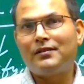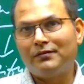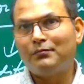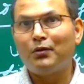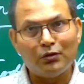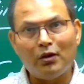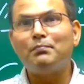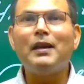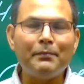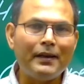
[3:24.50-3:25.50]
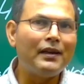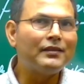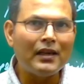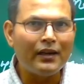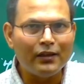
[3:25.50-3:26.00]
both of my parents
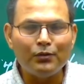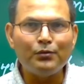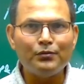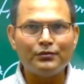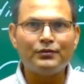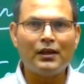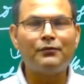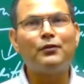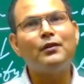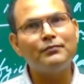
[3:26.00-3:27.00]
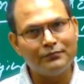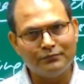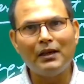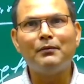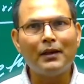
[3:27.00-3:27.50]
are Hindu, therefore
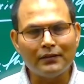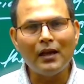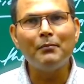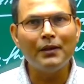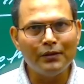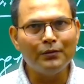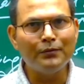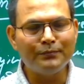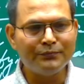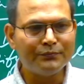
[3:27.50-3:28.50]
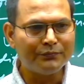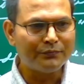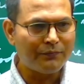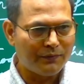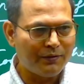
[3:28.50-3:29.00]
by birth I am a Hindu,
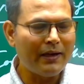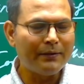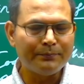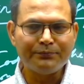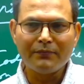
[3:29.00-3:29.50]
right?